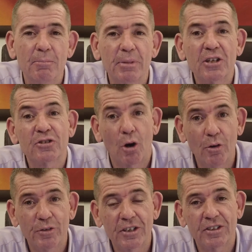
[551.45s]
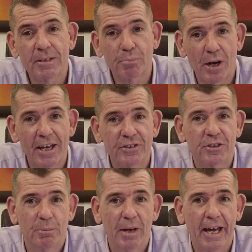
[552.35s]
Because obviously
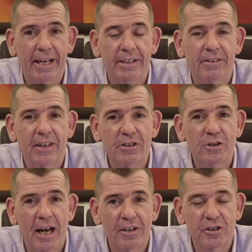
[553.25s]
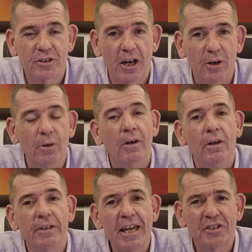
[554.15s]
browsers are made that you can't just go,
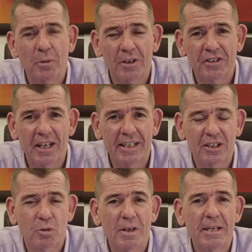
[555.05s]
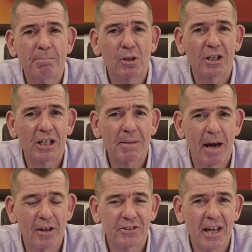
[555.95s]
yes, I want to send out 20 million
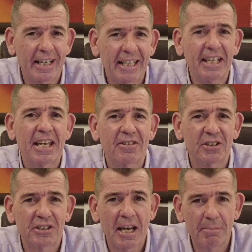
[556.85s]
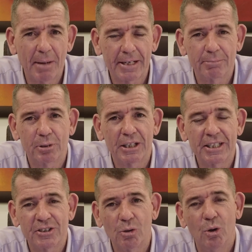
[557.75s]
emails. Start clicking the send button,
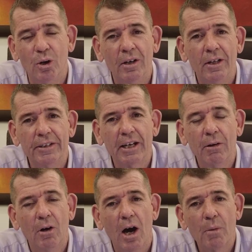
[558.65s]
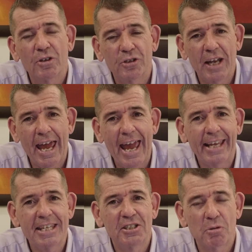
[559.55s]
please. Or, I want you to
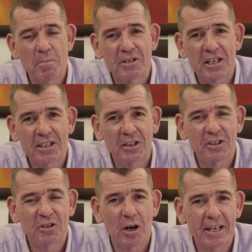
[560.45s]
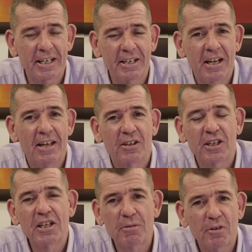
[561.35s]
hack into a particular site and
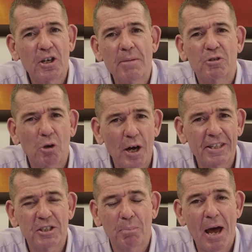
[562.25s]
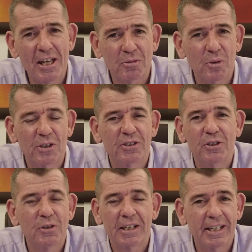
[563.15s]
keep trying this password
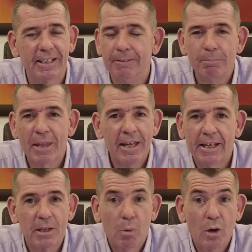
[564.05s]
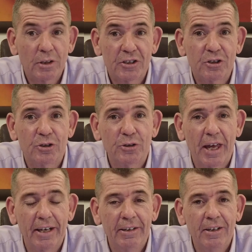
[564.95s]
until you get in. It won't let you do
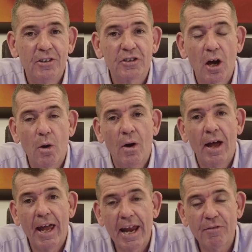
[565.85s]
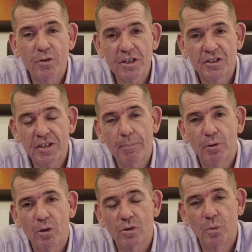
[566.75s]
that. So every step
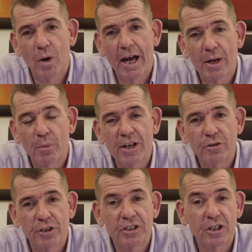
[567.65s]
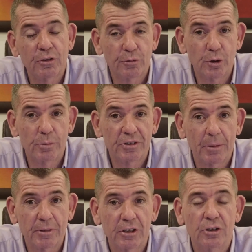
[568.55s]
along the way where you need to confirm
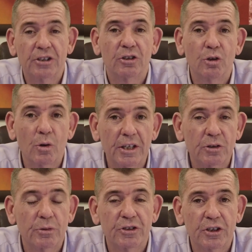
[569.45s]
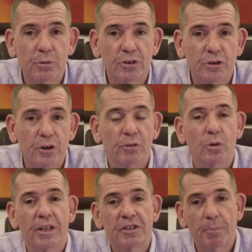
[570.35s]
something, you need to log into a secure server
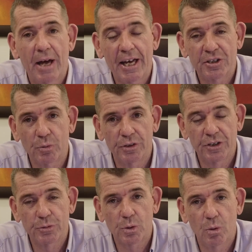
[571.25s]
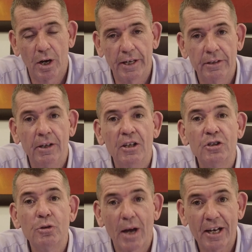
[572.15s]
or there's a password that's required,
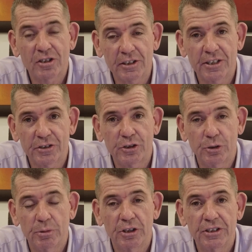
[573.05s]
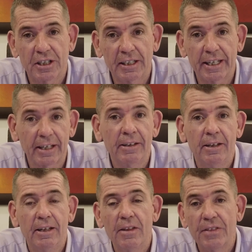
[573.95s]
you actually as the human need to click.
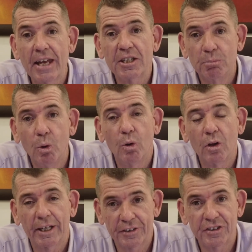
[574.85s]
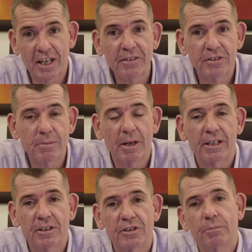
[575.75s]
That is more like a safety
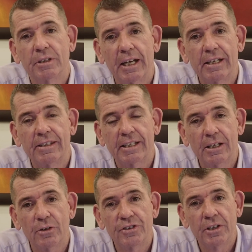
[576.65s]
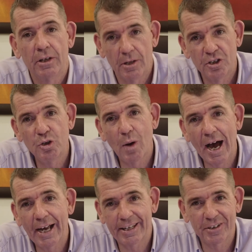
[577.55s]
mechanism than anything else. You
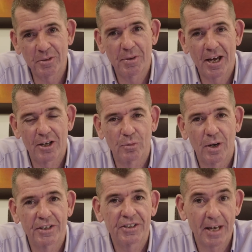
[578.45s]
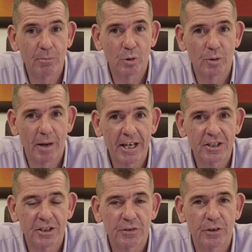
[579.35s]
are going to be able to run some
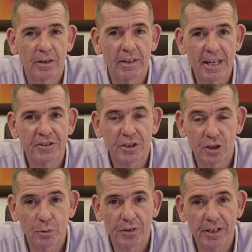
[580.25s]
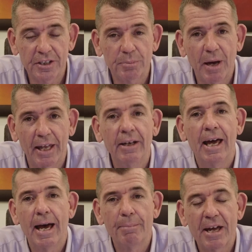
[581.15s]
automations for less secure things, but
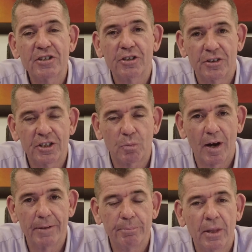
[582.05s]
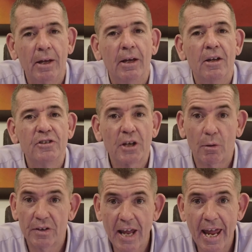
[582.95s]
imagine it this way.
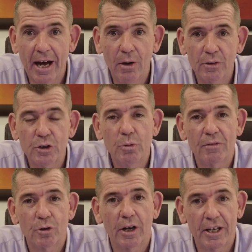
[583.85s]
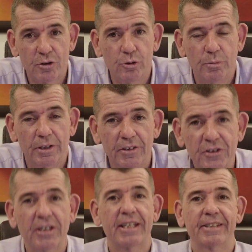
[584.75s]
So now you have got a human
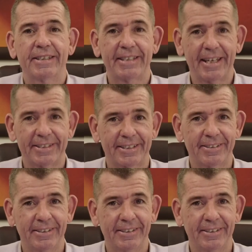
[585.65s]
sitting at the desk